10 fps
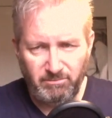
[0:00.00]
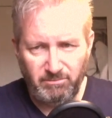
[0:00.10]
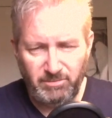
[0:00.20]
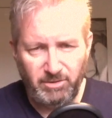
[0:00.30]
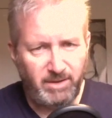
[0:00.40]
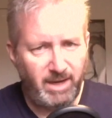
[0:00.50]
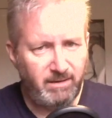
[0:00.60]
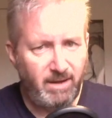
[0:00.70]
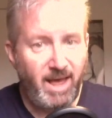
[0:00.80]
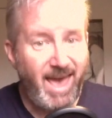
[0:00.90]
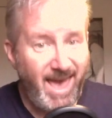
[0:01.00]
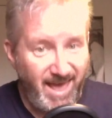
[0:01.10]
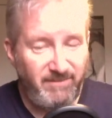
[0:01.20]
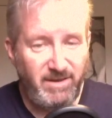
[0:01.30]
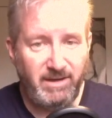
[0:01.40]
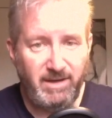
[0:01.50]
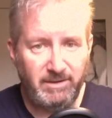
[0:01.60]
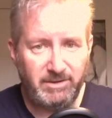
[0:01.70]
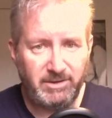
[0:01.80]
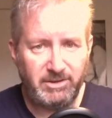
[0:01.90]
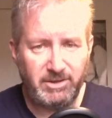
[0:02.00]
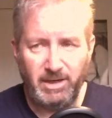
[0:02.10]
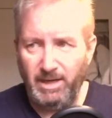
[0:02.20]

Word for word: You'll get heavier gusts